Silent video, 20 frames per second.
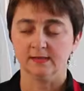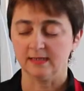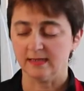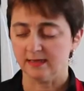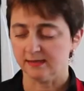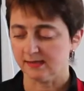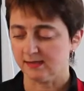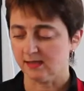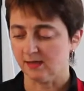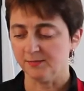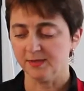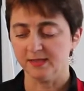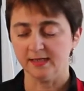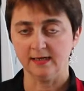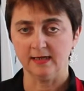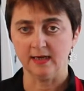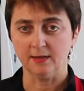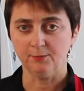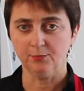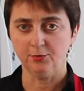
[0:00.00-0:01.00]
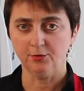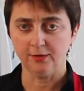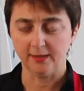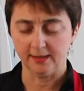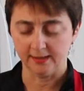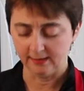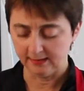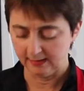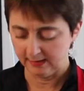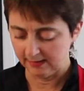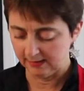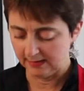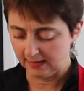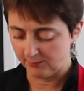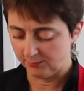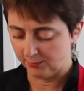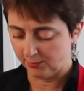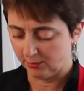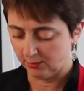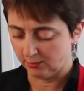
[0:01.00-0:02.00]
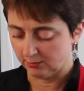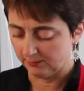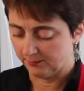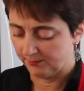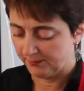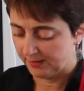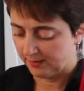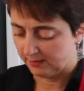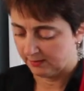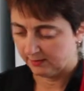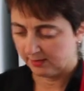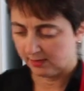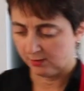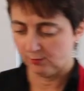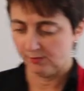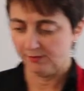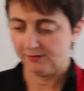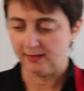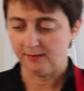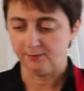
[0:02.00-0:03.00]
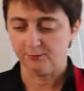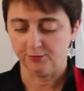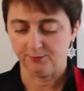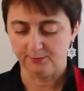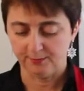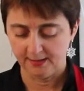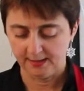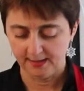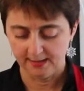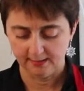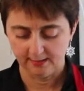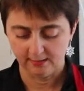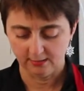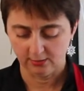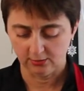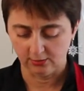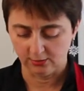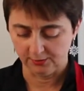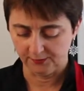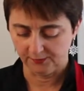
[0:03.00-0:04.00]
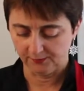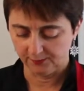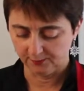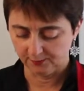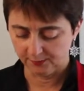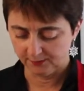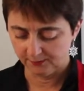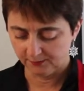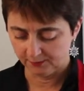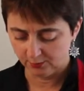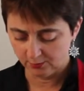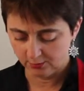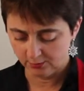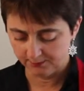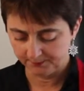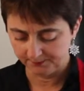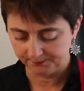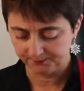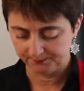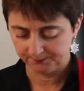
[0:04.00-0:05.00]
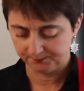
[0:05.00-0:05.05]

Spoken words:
now it's time to get our pudding in our bowl. So with our prepared cloth from before,